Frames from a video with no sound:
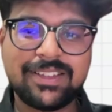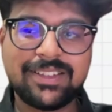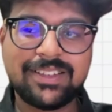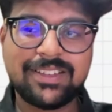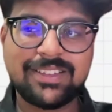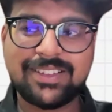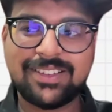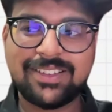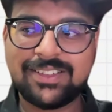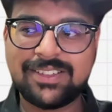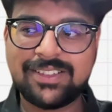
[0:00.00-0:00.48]
And I
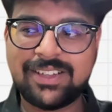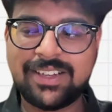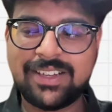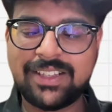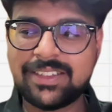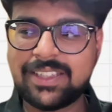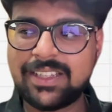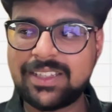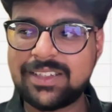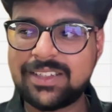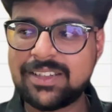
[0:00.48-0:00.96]
think
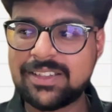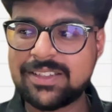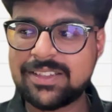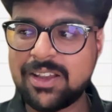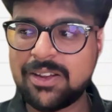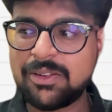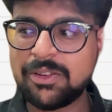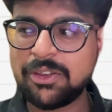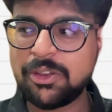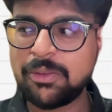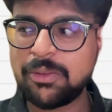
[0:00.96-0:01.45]
like
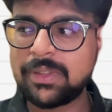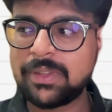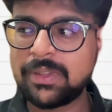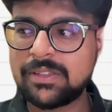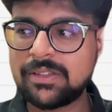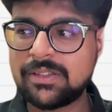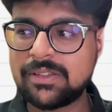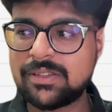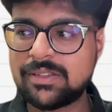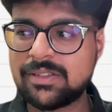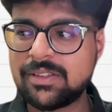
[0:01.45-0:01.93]
that is how
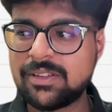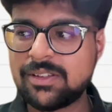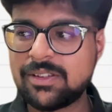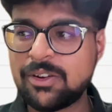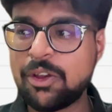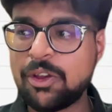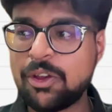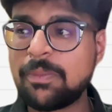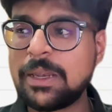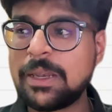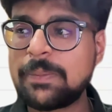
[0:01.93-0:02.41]
humans
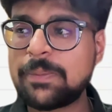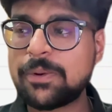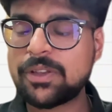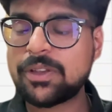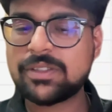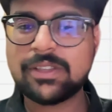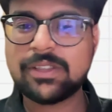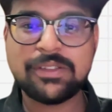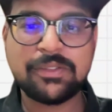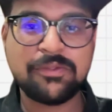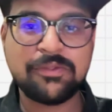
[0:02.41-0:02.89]
normally
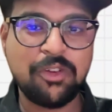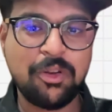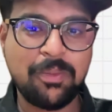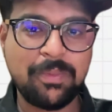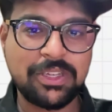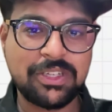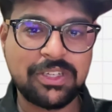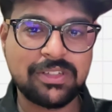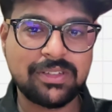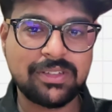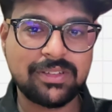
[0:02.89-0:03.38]
process
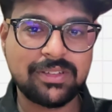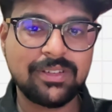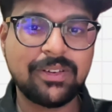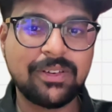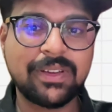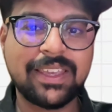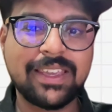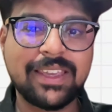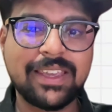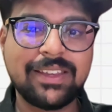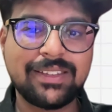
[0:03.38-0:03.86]
information.
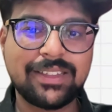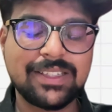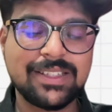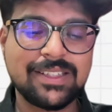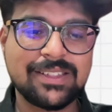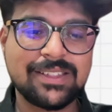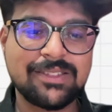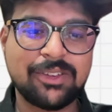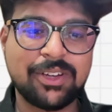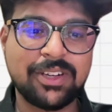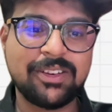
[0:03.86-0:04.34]
Okay,
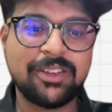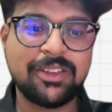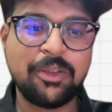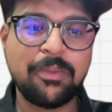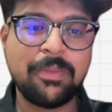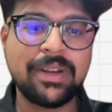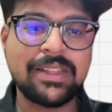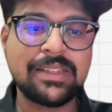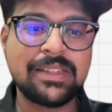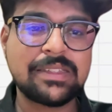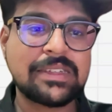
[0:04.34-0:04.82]
this is
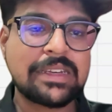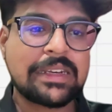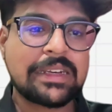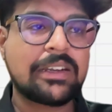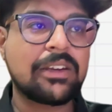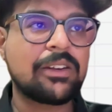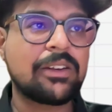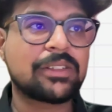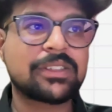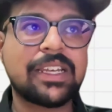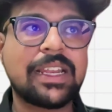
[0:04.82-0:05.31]
what human
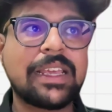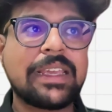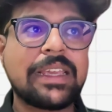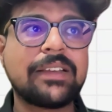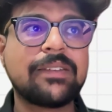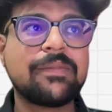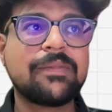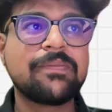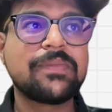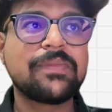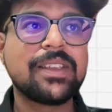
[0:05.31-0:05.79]
instinct
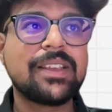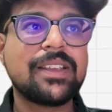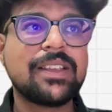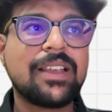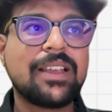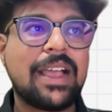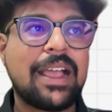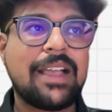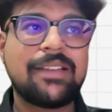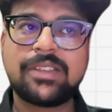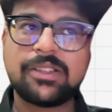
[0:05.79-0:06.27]
looks like.
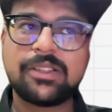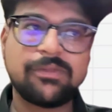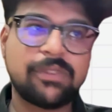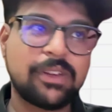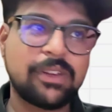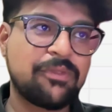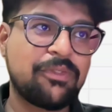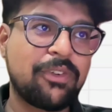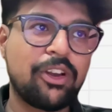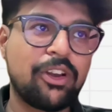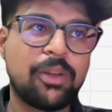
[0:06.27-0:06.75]
I have
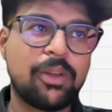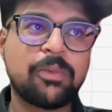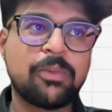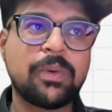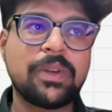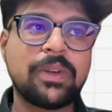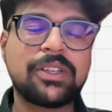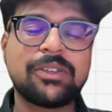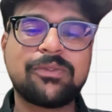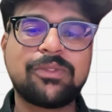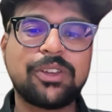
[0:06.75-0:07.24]
just one
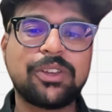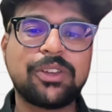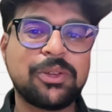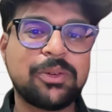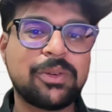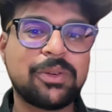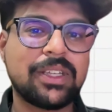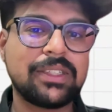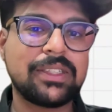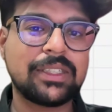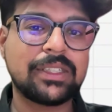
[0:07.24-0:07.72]
follow-up question
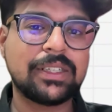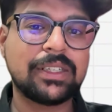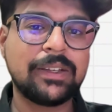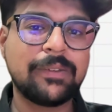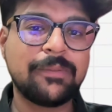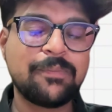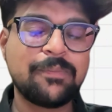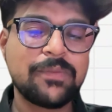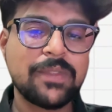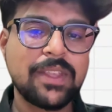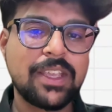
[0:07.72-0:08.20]
for you,
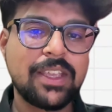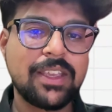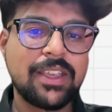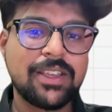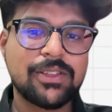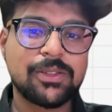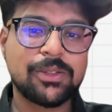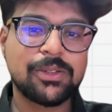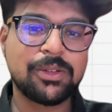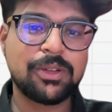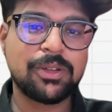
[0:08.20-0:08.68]
Radhika.
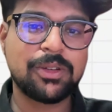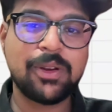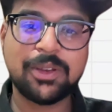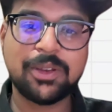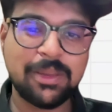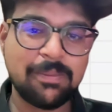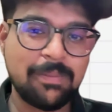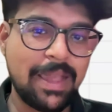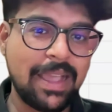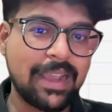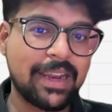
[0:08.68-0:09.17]
So
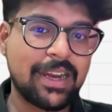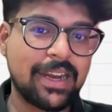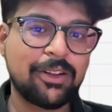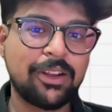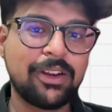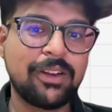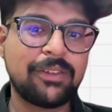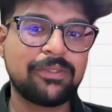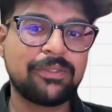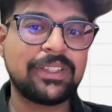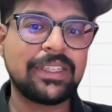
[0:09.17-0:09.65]
looking
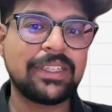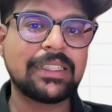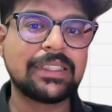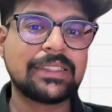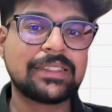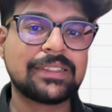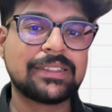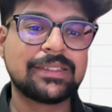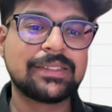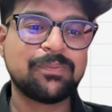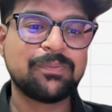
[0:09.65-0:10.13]
back at all of
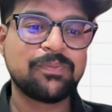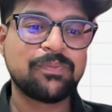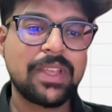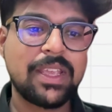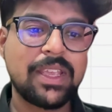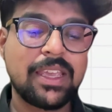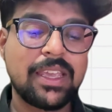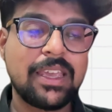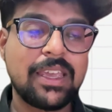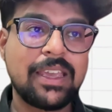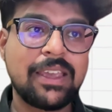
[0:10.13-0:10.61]
this,
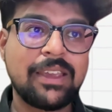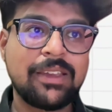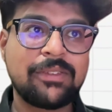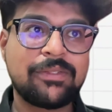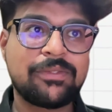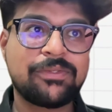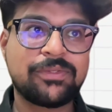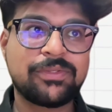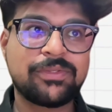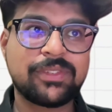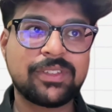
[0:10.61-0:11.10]

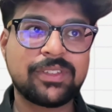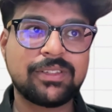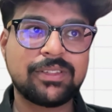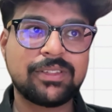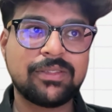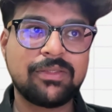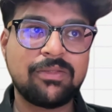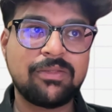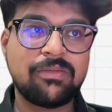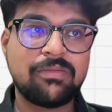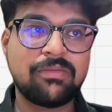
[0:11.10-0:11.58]
if
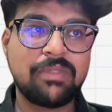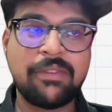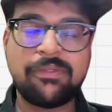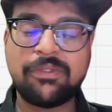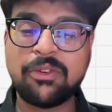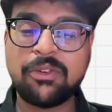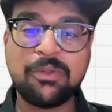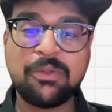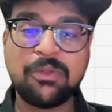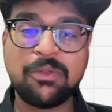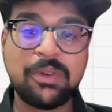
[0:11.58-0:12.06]

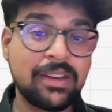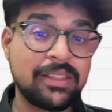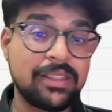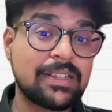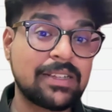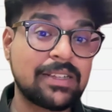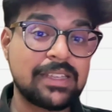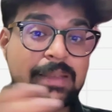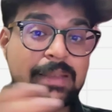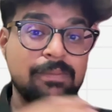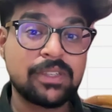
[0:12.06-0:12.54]
if you were
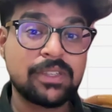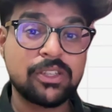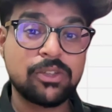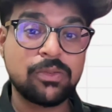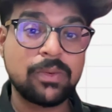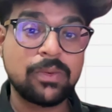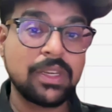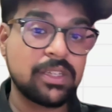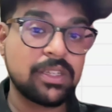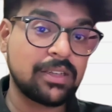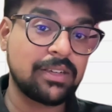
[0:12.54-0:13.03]
in that same
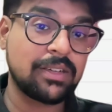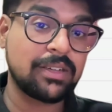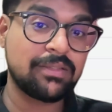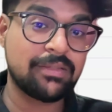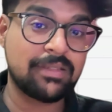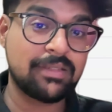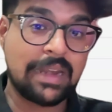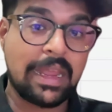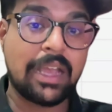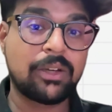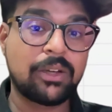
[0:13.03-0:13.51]

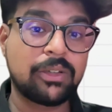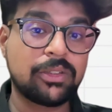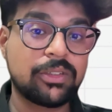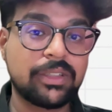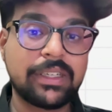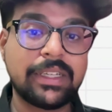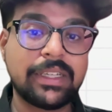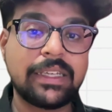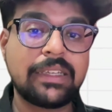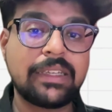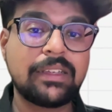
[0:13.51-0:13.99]
situation now
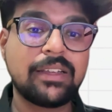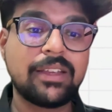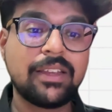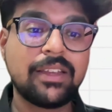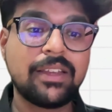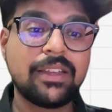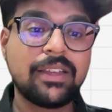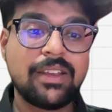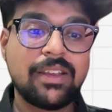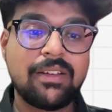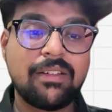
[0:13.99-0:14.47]
today,
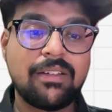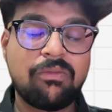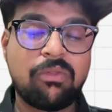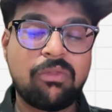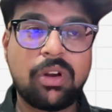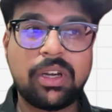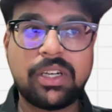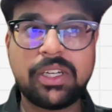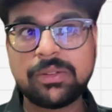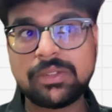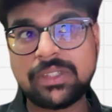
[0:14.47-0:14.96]

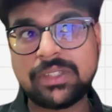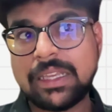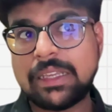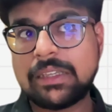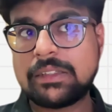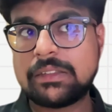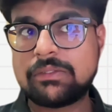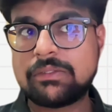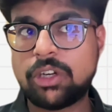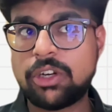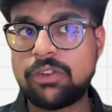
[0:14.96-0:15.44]
what you
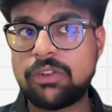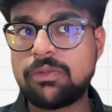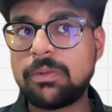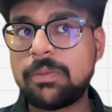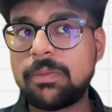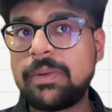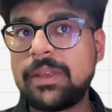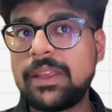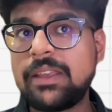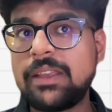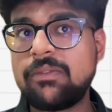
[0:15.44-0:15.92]
think,
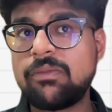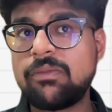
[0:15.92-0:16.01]
what